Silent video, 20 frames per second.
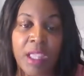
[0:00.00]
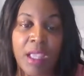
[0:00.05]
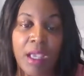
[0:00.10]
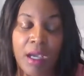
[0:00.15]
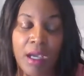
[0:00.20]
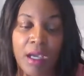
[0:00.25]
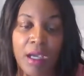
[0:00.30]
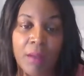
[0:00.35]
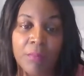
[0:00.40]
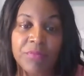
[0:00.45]

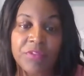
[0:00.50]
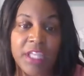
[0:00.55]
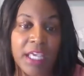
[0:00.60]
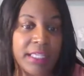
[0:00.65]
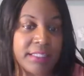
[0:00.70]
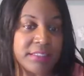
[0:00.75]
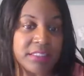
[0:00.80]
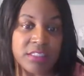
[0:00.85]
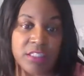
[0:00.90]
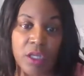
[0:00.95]
Um,
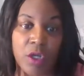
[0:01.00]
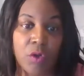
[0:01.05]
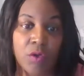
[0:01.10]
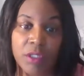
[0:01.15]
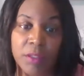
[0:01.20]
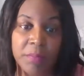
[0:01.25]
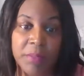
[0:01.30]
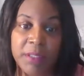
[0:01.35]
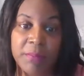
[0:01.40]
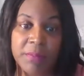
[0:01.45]
that's the
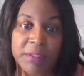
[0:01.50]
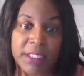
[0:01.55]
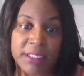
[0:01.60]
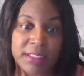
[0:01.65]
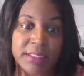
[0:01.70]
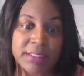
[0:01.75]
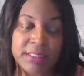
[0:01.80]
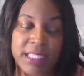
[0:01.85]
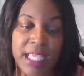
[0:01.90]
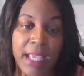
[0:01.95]
only people that
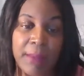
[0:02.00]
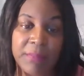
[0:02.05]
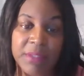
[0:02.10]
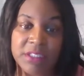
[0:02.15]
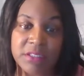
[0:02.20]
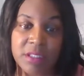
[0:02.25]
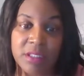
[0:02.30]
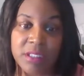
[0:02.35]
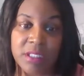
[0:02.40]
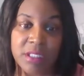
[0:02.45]
the SAP
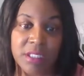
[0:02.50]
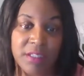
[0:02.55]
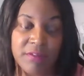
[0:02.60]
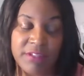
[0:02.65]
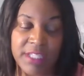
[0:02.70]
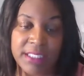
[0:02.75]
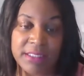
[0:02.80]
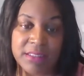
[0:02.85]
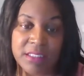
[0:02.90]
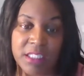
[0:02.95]
is going to give
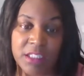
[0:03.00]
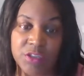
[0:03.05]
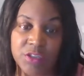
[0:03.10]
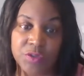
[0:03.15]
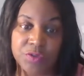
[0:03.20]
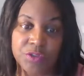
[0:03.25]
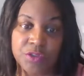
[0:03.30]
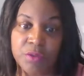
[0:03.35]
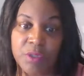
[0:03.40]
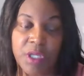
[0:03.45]
that
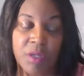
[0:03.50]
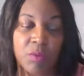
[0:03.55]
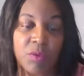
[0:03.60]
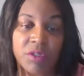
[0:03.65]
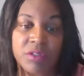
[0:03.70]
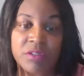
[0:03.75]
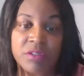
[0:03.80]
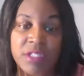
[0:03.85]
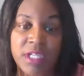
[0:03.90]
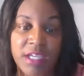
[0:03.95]
schedule to. It
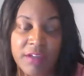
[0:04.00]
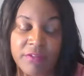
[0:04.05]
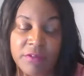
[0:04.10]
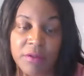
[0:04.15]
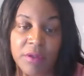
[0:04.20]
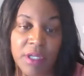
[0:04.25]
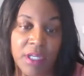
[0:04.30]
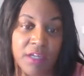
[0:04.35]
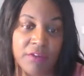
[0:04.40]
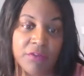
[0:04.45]
will
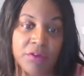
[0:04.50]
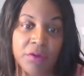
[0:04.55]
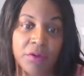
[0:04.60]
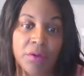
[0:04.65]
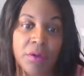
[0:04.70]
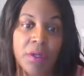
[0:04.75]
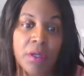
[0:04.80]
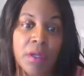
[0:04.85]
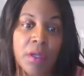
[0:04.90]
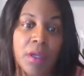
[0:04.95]
never,
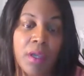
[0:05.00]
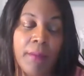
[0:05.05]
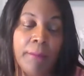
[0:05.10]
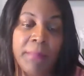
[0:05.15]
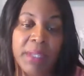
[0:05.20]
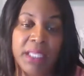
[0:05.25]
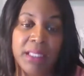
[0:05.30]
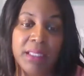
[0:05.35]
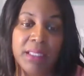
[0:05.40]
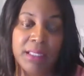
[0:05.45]
ever
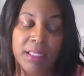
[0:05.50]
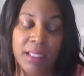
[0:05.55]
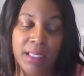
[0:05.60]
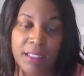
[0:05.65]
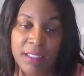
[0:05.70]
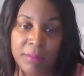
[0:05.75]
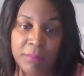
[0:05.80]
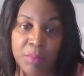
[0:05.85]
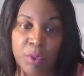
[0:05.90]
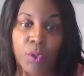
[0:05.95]
be
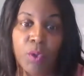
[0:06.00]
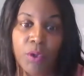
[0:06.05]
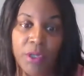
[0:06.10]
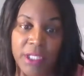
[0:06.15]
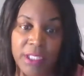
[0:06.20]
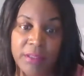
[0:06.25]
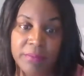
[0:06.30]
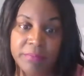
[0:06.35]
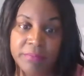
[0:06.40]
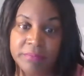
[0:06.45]
an
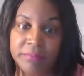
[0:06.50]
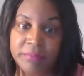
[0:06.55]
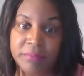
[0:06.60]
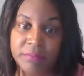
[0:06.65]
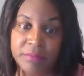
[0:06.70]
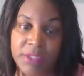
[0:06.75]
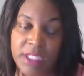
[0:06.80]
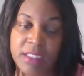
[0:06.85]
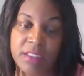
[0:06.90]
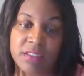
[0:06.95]
employee.
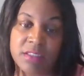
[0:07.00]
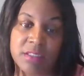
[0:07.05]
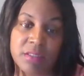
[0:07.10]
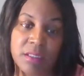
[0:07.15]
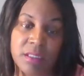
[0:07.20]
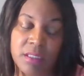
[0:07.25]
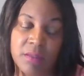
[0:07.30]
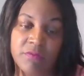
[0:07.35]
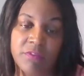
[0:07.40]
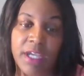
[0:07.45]
That is
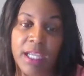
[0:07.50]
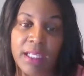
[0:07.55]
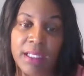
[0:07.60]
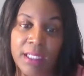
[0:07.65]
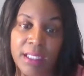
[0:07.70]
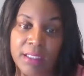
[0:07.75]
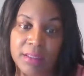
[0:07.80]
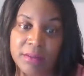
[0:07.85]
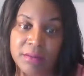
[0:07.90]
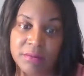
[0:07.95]
uh,
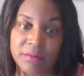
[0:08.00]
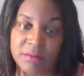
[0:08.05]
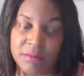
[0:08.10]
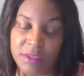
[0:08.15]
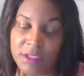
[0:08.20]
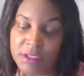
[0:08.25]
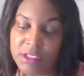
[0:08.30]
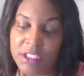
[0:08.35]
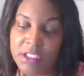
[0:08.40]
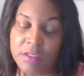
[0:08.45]
violating
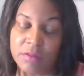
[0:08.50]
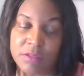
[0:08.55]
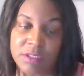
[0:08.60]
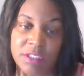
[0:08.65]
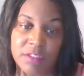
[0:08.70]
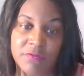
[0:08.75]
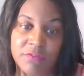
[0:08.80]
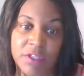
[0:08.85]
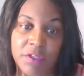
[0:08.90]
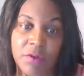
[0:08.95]
the DOT
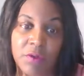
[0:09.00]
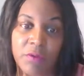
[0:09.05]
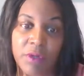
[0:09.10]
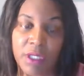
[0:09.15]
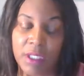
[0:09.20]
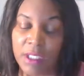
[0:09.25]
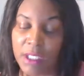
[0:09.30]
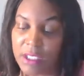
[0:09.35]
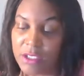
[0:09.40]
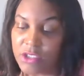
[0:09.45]
federal
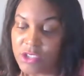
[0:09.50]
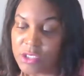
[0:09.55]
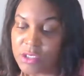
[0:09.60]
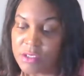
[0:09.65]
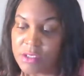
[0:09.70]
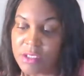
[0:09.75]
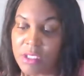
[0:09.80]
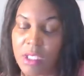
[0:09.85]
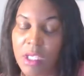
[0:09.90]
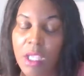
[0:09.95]

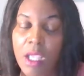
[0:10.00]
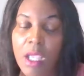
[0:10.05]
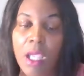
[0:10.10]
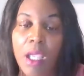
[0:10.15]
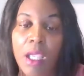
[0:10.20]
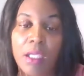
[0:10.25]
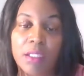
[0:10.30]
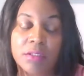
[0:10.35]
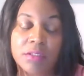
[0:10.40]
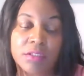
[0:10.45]
regulations.
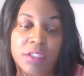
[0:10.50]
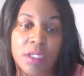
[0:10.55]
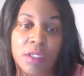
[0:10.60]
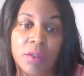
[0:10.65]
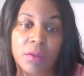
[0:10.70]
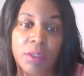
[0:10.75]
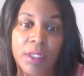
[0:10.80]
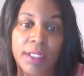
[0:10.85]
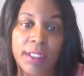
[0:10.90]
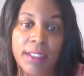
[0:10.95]
And
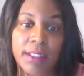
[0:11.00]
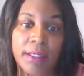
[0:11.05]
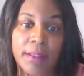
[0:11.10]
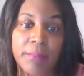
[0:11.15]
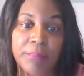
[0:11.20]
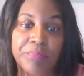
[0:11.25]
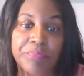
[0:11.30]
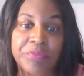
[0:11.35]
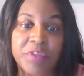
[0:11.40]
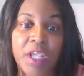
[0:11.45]
so,
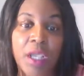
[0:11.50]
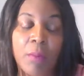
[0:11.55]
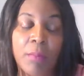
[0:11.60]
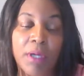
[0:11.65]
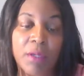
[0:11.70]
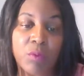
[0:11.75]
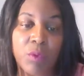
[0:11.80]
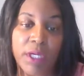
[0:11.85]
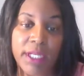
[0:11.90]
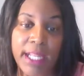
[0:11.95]
um,
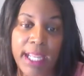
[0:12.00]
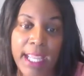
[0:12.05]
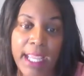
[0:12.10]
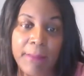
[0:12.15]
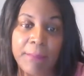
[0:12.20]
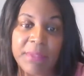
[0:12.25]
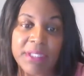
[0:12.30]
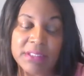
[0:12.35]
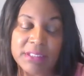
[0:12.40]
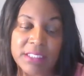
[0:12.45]
but what
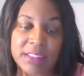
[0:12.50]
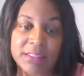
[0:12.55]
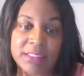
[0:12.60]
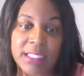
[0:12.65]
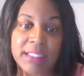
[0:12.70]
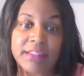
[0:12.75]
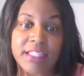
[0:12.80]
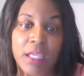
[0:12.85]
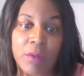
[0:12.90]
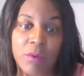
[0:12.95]
happens is
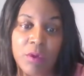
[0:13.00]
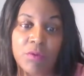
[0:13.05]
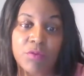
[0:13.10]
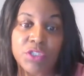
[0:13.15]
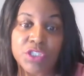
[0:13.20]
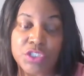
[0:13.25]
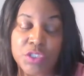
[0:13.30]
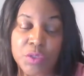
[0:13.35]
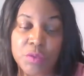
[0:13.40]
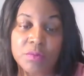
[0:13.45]
that they will
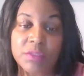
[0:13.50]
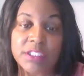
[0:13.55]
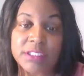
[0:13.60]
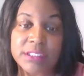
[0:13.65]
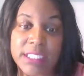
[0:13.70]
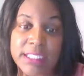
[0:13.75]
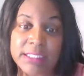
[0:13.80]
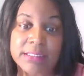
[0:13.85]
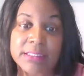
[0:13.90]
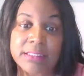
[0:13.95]
resume the
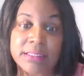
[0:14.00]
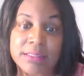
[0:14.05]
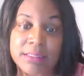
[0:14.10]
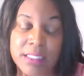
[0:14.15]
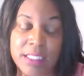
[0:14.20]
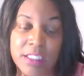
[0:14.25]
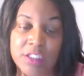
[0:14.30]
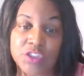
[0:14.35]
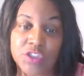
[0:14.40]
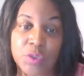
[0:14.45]
testing
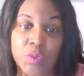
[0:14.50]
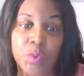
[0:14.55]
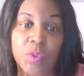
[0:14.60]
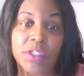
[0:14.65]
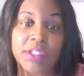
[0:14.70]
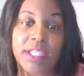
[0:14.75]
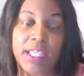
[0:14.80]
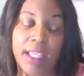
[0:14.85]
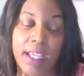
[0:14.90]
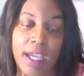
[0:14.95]
schedule
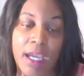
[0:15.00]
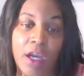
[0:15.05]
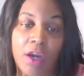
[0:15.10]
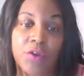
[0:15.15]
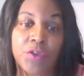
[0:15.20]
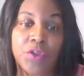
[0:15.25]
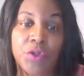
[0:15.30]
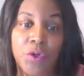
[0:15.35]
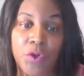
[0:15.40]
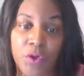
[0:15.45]
when they
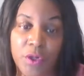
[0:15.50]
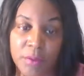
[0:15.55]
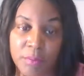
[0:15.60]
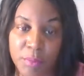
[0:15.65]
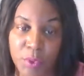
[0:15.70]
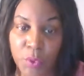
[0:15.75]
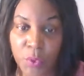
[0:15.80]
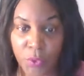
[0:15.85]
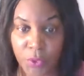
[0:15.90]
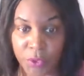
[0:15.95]
hire you on
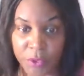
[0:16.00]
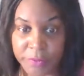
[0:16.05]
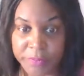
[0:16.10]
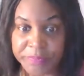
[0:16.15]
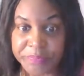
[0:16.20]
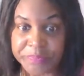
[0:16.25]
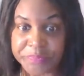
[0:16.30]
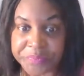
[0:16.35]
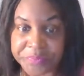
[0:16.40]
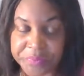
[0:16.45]
board.
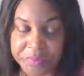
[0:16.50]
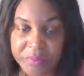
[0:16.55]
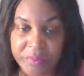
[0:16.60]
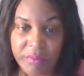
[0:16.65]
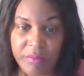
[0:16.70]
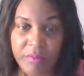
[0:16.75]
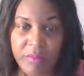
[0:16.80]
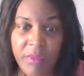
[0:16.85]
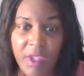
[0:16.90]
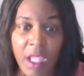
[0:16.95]

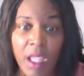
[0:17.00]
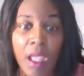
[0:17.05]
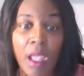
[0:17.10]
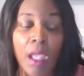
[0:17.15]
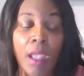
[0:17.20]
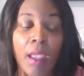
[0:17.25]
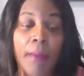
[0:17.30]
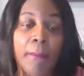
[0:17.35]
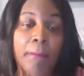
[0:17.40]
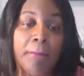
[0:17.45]

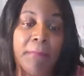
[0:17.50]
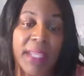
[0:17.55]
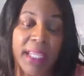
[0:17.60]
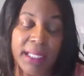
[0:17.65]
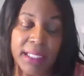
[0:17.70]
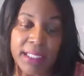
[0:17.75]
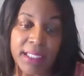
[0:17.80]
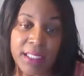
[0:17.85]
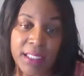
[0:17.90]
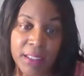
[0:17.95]

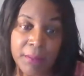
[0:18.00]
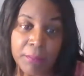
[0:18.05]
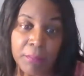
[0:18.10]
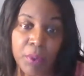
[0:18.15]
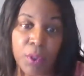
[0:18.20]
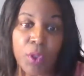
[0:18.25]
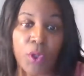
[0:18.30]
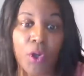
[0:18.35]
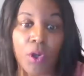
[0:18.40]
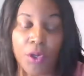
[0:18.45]
Many
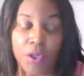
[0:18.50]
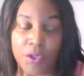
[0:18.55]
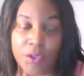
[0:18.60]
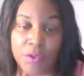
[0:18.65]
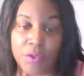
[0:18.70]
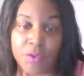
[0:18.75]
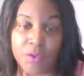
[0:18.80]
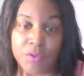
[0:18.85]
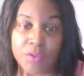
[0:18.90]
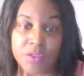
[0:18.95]

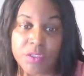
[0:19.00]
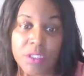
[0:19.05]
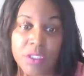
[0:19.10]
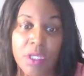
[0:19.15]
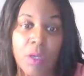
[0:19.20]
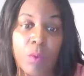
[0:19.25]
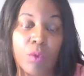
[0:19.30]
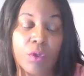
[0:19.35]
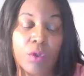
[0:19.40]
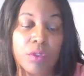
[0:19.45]
employers
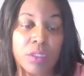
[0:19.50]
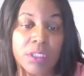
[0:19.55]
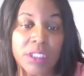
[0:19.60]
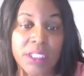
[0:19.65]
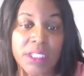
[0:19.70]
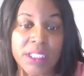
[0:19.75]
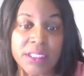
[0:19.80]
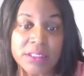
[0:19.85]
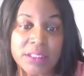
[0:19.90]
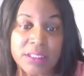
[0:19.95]
will
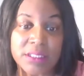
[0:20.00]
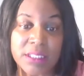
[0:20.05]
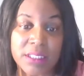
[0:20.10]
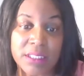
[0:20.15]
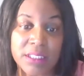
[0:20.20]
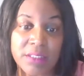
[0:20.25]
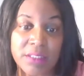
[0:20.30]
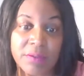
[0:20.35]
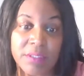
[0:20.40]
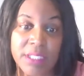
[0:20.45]
look into the
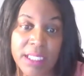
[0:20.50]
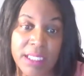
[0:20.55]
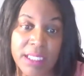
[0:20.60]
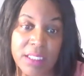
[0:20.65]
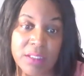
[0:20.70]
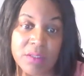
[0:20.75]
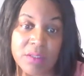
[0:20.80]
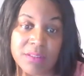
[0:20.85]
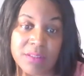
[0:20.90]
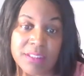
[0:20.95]

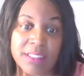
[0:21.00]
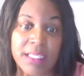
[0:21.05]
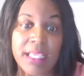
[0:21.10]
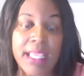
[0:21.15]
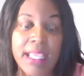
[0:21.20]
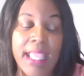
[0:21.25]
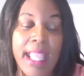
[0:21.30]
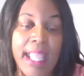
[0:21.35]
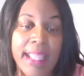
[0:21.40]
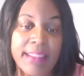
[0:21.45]
clearinghouse
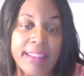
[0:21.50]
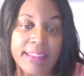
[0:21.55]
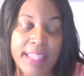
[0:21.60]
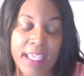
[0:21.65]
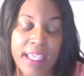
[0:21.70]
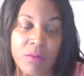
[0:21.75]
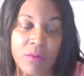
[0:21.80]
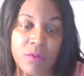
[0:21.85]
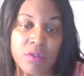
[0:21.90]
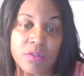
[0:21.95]
and
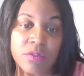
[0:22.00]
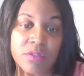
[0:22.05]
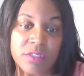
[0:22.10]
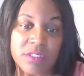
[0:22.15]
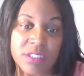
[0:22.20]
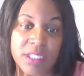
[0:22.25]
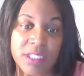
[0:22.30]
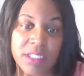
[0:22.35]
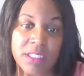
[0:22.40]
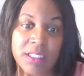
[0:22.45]
they will
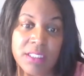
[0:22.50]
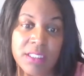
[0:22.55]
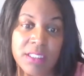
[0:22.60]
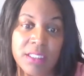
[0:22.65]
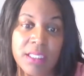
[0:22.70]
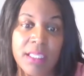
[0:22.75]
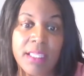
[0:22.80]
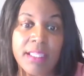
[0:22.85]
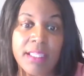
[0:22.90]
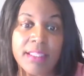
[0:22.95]
see
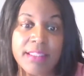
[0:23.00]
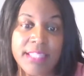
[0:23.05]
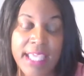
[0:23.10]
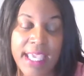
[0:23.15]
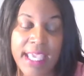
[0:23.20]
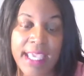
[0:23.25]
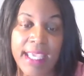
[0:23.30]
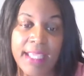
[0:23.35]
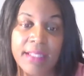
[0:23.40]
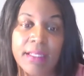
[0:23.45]

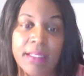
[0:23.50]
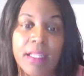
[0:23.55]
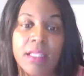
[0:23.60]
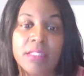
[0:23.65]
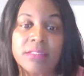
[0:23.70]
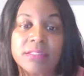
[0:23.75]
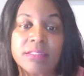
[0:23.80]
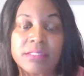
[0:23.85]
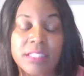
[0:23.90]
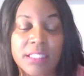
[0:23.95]
that
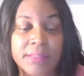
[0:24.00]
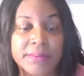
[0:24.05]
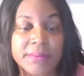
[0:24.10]
step